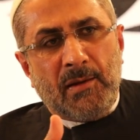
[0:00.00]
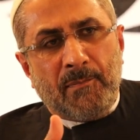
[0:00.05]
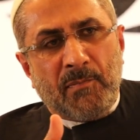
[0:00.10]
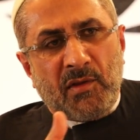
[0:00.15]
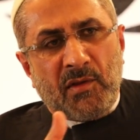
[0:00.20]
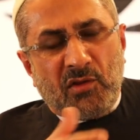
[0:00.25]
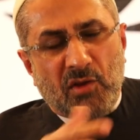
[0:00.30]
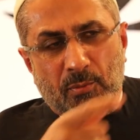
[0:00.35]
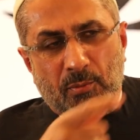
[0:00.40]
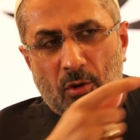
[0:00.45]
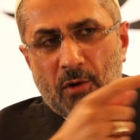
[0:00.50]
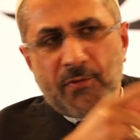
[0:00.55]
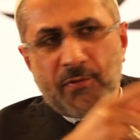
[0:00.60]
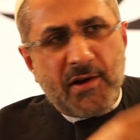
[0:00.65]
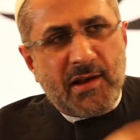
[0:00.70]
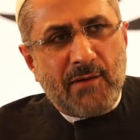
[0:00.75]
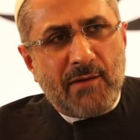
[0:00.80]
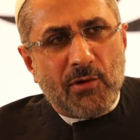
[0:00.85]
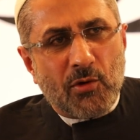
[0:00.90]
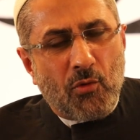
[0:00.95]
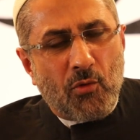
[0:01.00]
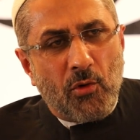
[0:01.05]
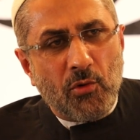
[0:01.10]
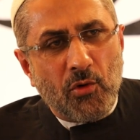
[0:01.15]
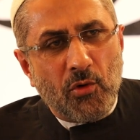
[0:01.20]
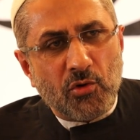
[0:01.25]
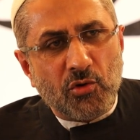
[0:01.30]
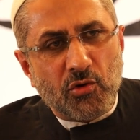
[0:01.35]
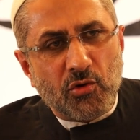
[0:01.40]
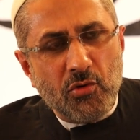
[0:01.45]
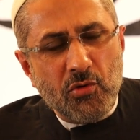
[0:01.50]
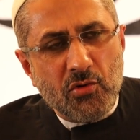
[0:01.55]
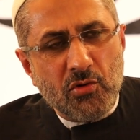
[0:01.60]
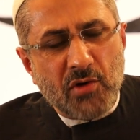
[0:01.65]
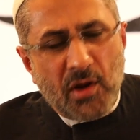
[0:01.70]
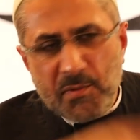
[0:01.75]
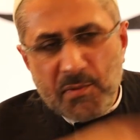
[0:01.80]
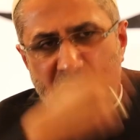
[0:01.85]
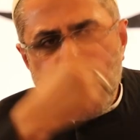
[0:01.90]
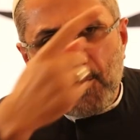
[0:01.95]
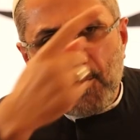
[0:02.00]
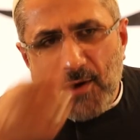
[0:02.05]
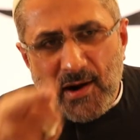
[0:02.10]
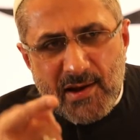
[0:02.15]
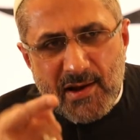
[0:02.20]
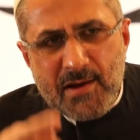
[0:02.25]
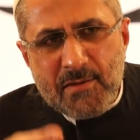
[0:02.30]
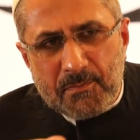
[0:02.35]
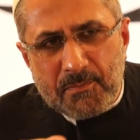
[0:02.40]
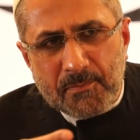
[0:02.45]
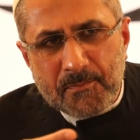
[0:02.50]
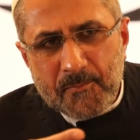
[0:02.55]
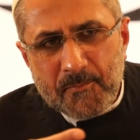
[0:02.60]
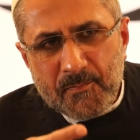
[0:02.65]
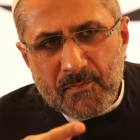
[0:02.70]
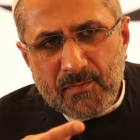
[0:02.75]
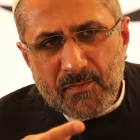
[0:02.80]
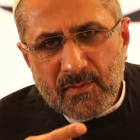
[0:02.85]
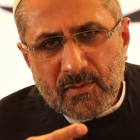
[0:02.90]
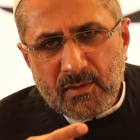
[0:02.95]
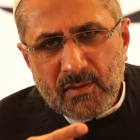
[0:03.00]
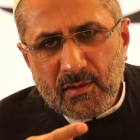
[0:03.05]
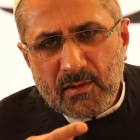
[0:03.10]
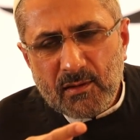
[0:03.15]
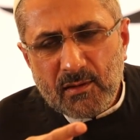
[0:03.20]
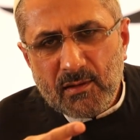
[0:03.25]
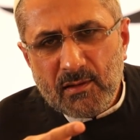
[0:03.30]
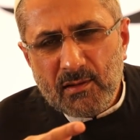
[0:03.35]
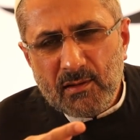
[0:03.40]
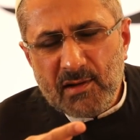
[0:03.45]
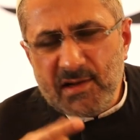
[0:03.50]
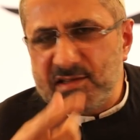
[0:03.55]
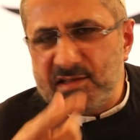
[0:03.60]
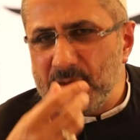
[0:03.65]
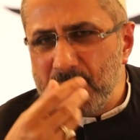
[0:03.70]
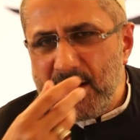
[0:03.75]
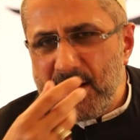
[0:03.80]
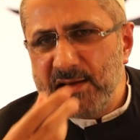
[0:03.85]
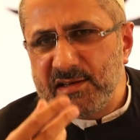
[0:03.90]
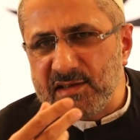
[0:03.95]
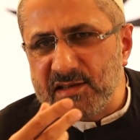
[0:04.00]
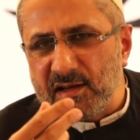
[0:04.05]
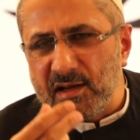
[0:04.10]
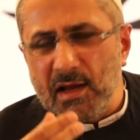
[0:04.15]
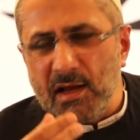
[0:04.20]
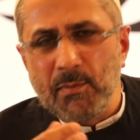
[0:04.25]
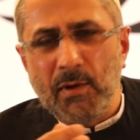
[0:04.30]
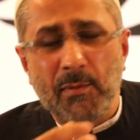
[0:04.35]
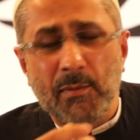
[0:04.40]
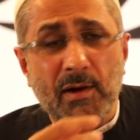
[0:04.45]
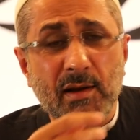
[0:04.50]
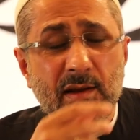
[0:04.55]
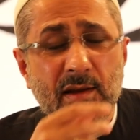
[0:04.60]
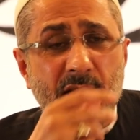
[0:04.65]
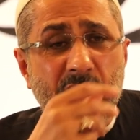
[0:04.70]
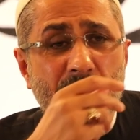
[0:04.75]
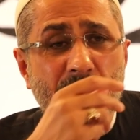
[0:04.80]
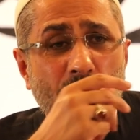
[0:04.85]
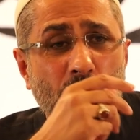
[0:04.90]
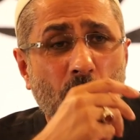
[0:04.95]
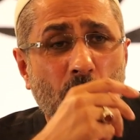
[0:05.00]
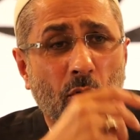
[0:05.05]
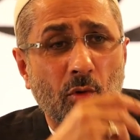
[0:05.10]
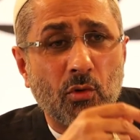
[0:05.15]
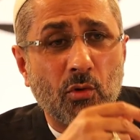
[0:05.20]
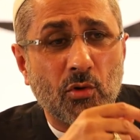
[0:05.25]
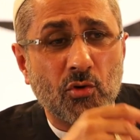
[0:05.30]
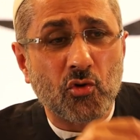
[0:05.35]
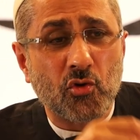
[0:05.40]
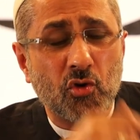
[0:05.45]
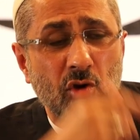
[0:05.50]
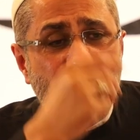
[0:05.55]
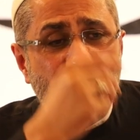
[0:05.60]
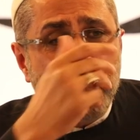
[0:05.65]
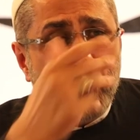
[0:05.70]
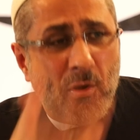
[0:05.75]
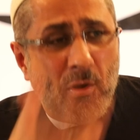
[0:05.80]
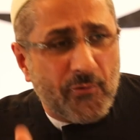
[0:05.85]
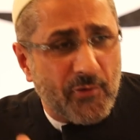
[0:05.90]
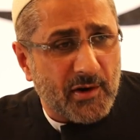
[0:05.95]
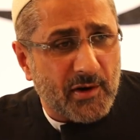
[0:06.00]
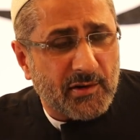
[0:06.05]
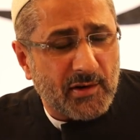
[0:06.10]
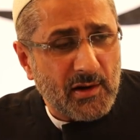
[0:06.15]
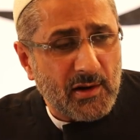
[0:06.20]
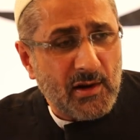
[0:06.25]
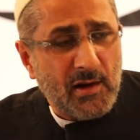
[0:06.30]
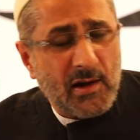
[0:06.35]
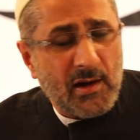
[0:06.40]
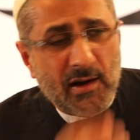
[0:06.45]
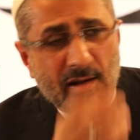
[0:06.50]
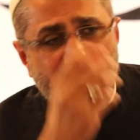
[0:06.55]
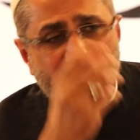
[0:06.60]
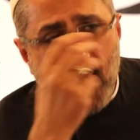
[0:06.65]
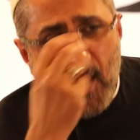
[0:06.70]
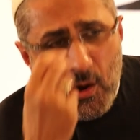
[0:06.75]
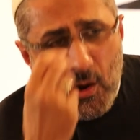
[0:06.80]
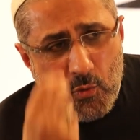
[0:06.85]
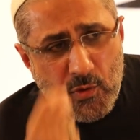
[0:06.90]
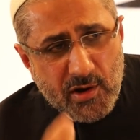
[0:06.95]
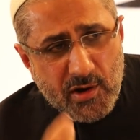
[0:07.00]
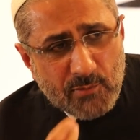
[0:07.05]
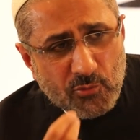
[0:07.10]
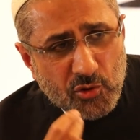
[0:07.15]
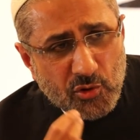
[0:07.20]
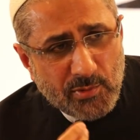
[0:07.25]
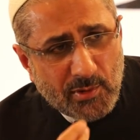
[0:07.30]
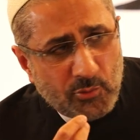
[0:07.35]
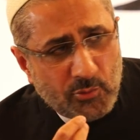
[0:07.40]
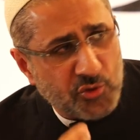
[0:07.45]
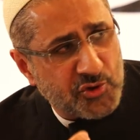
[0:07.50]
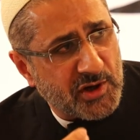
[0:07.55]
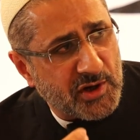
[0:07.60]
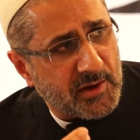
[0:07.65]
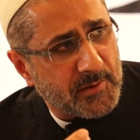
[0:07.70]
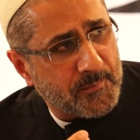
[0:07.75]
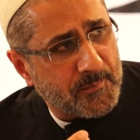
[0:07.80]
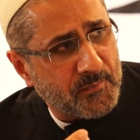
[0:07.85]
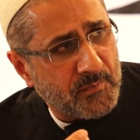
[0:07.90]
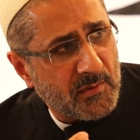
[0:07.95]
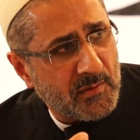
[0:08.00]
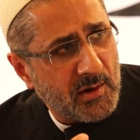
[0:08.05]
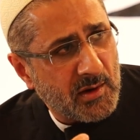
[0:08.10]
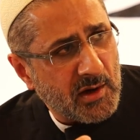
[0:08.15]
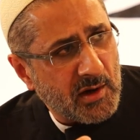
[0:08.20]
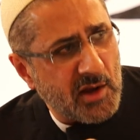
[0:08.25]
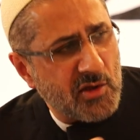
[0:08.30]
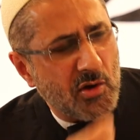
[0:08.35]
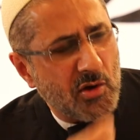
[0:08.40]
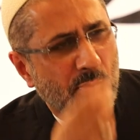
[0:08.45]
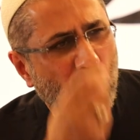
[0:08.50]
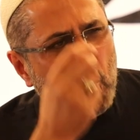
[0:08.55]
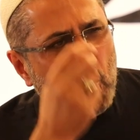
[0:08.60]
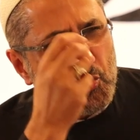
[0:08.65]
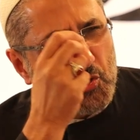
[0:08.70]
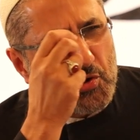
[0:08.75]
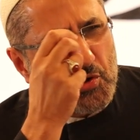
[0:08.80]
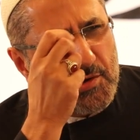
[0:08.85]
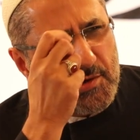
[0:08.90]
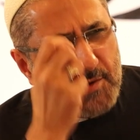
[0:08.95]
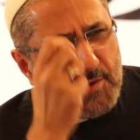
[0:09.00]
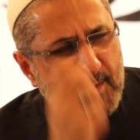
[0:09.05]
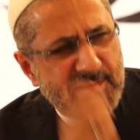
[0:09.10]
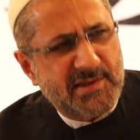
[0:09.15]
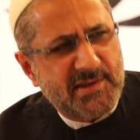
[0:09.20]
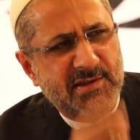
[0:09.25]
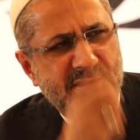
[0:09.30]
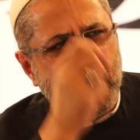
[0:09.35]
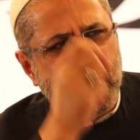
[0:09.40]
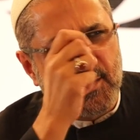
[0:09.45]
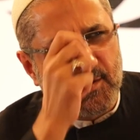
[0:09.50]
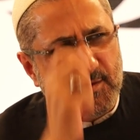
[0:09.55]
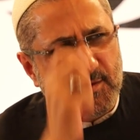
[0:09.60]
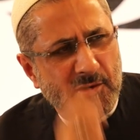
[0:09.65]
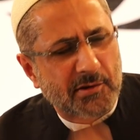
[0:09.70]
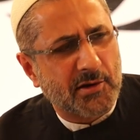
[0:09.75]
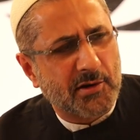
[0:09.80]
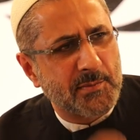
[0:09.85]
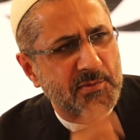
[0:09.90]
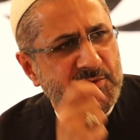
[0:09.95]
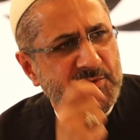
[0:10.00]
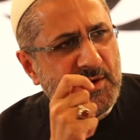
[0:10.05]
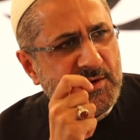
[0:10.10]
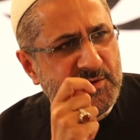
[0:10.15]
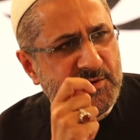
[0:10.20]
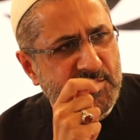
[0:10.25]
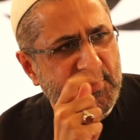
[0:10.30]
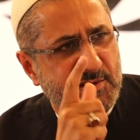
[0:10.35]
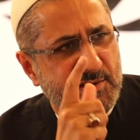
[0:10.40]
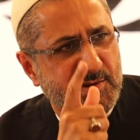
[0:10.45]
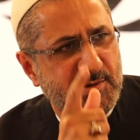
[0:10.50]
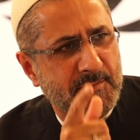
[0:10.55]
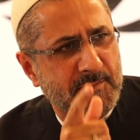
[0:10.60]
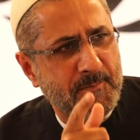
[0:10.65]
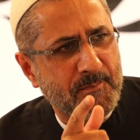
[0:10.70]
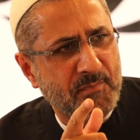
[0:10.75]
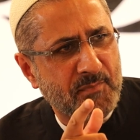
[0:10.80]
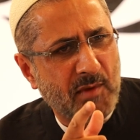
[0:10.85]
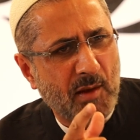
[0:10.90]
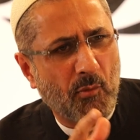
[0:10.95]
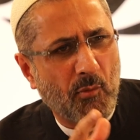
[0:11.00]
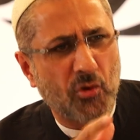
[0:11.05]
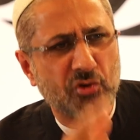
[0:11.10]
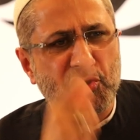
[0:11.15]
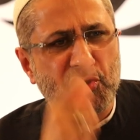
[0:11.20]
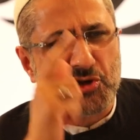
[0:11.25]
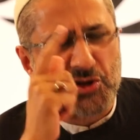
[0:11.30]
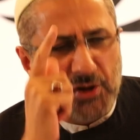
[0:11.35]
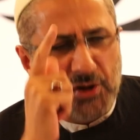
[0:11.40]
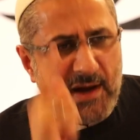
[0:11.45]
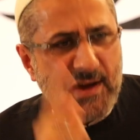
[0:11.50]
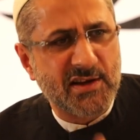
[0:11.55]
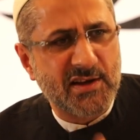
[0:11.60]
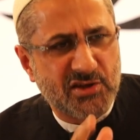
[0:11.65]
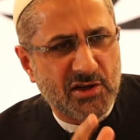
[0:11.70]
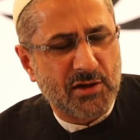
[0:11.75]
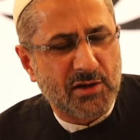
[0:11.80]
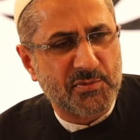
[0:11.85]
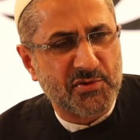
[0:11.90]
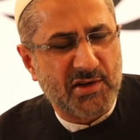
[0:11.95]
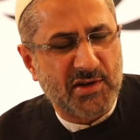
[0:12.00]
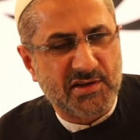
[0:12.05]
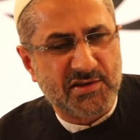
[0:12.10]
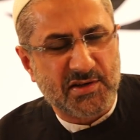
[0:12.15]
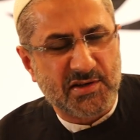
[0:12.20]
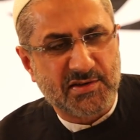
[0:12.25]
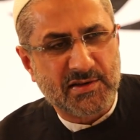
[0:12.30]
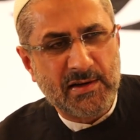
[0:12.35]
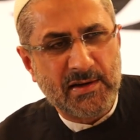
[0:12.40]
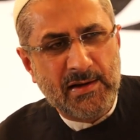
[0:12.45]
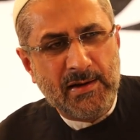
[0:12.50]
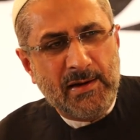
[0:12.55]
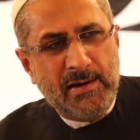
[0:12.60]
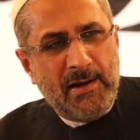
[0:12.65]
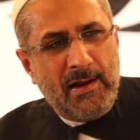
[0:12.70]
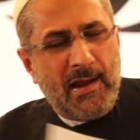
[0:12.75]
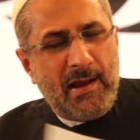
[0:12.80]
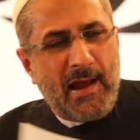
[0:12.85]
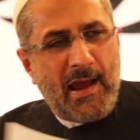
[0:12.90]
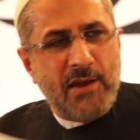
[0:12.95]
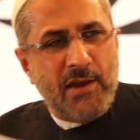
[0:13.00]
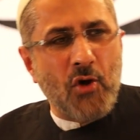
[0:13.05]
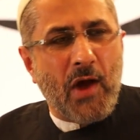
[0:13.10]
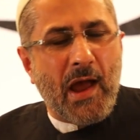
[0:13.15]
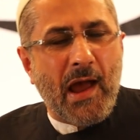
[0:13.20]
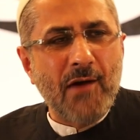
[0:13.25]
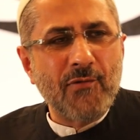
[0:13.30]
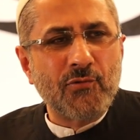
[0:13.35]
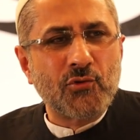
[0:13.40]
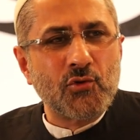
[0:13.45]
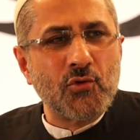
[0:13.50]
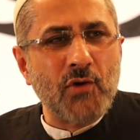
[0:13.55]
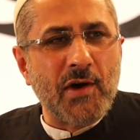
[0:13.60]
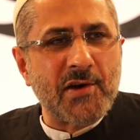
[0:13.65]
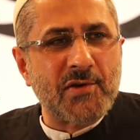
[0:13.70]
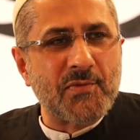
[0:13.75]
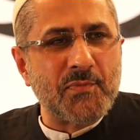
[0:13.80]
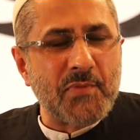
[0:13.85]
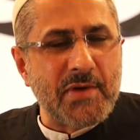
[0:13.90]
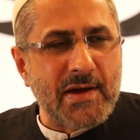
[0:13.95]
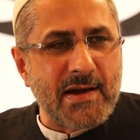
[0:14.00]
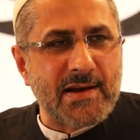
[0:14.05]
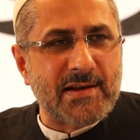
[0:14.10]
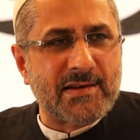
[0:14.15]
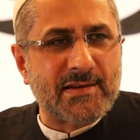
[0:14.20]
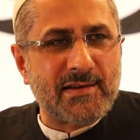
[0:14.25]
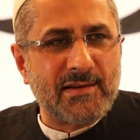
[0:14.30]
The prophet never called on to Nabi Ibrahim. It's amazing. Imam Ali never called on to the Prophet. Now we come to Imam Hussein in the most testing circumstances, most trying circumstances. You have to admit